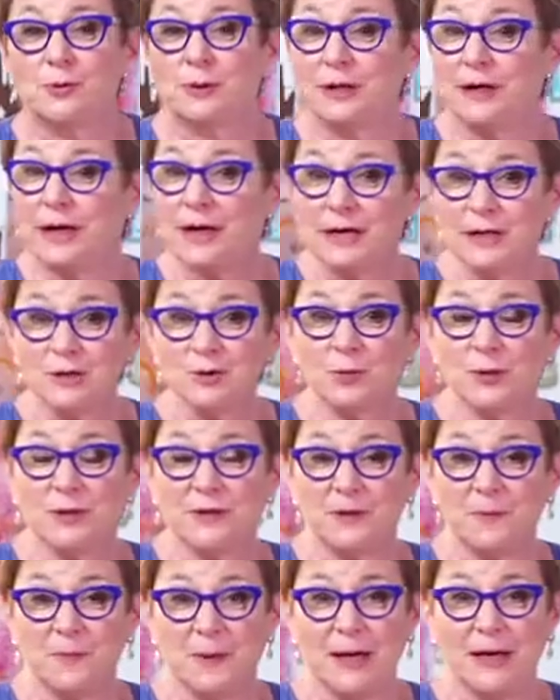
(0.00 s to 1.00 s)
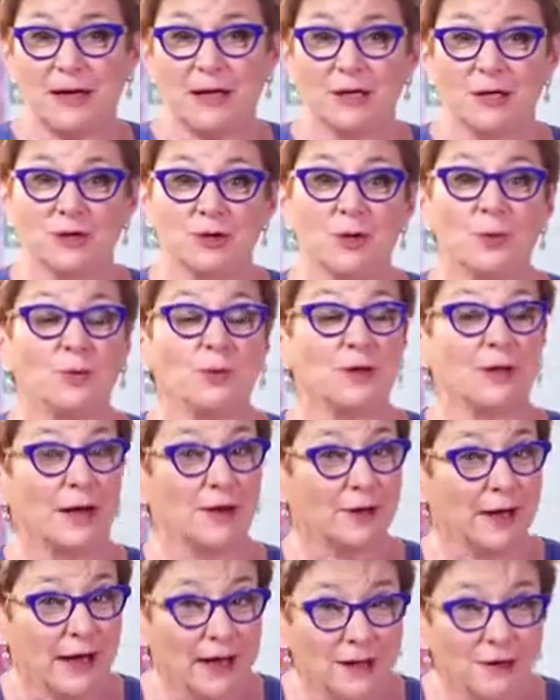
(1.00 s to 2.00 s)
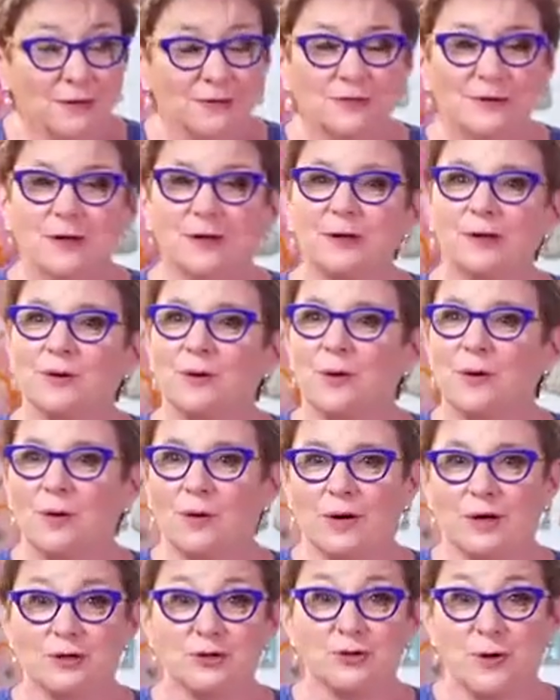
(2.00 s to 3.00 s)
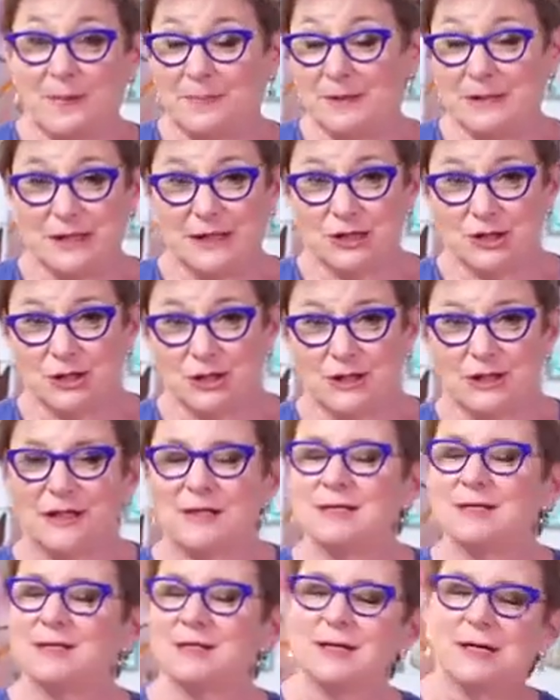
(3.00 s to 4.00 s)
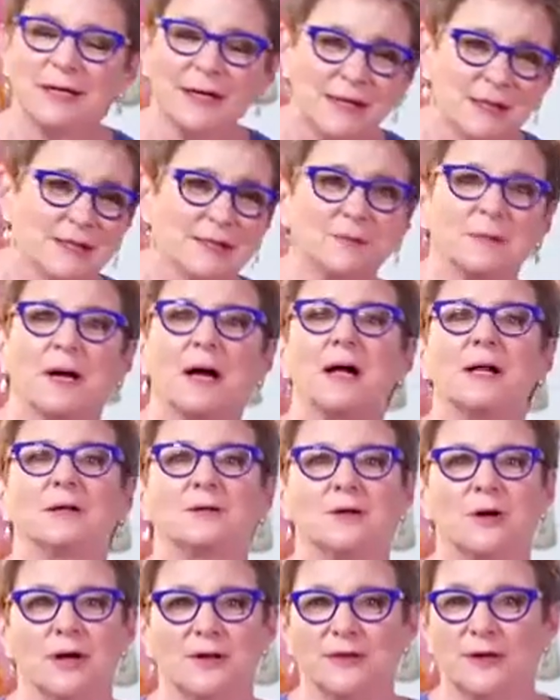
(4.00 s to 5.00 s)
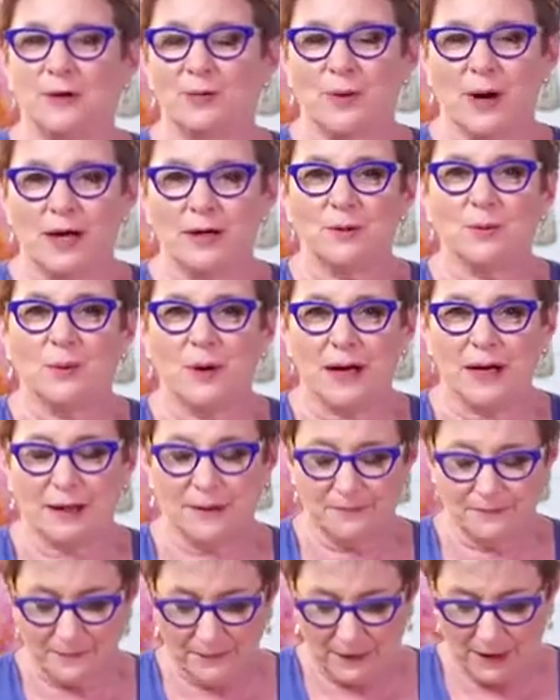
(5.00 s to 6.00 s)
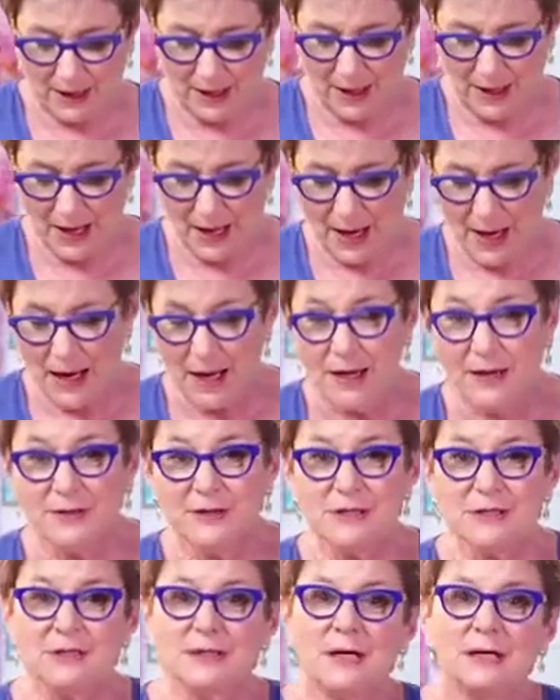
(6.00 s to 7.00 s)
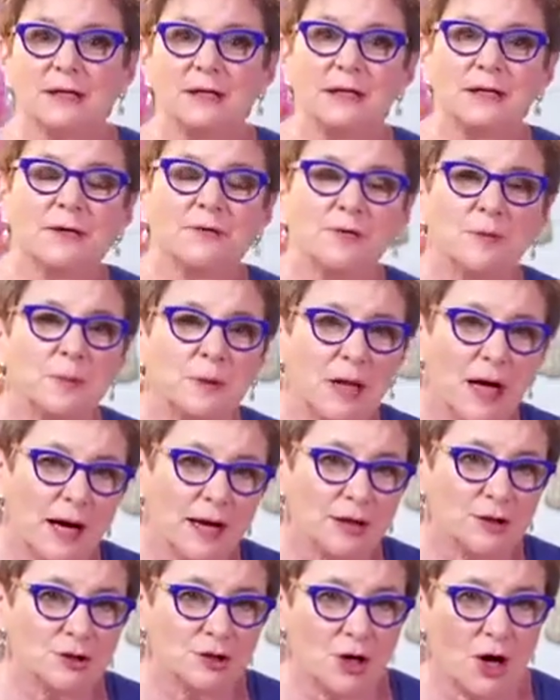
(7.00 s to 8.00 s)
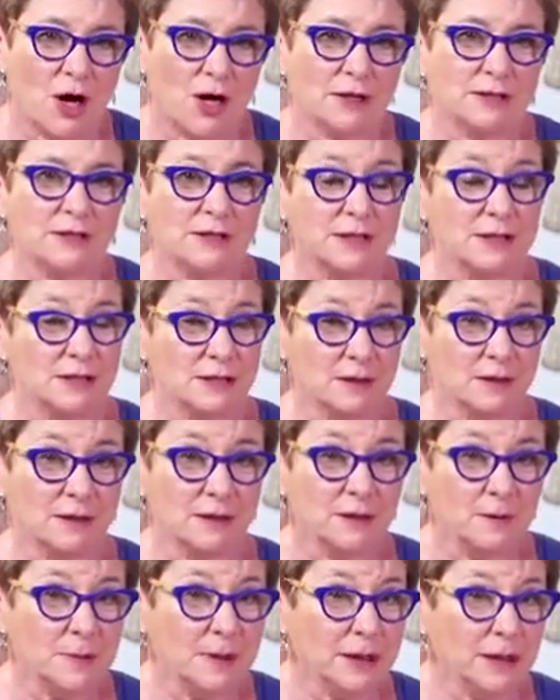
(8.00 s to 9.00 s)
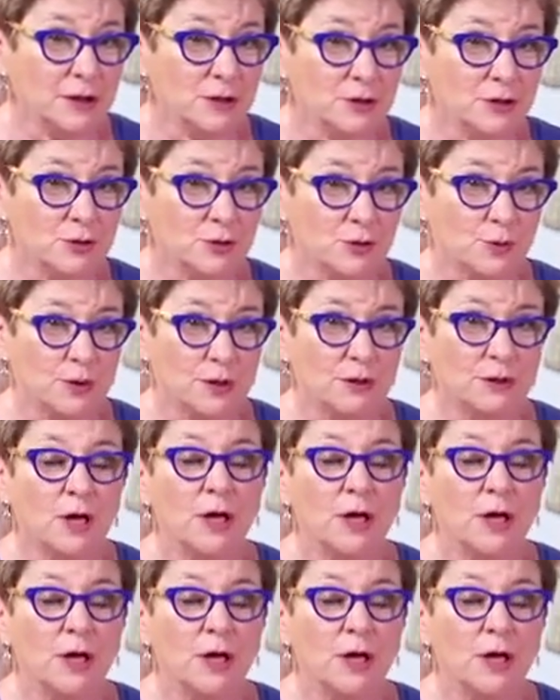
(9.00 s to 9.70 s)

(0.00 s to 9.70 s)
engage with the page without any fear or trepidation is to get some color on there right away. This technique of applying chalks is a little bit unusual.